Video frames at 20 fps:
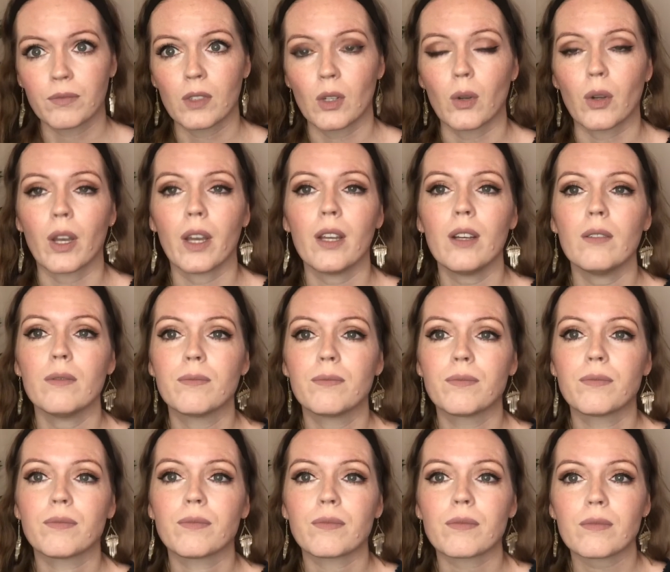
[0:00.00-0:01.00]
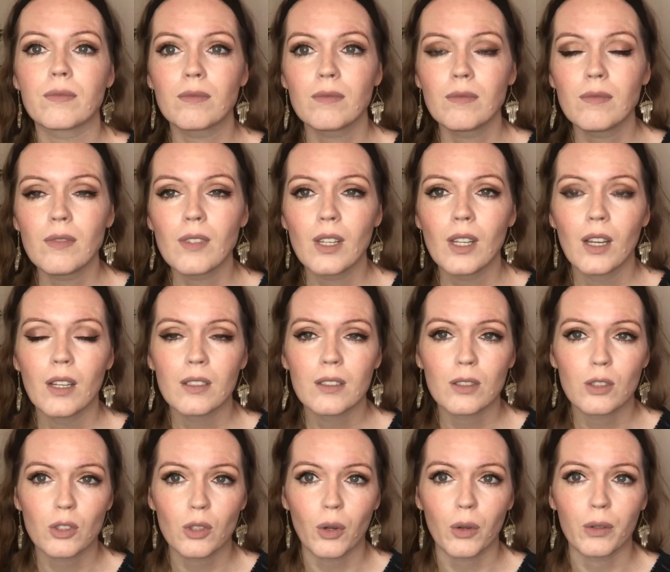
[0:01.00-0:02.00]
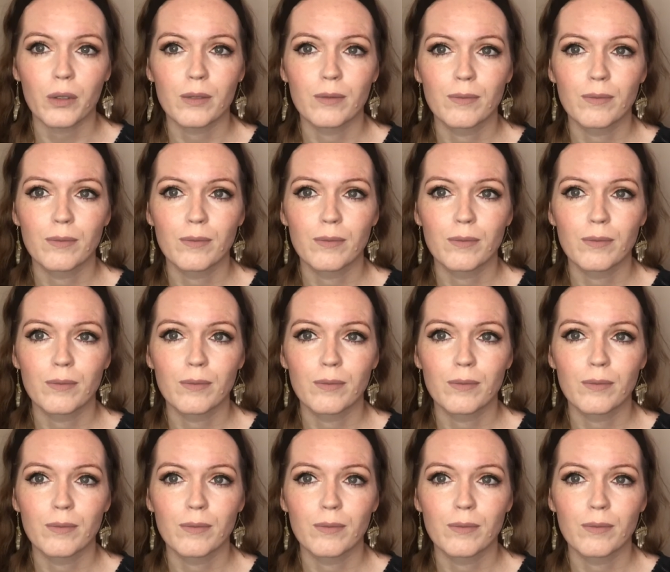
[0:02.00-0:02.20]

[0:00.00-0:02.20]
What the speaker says: Okay? So,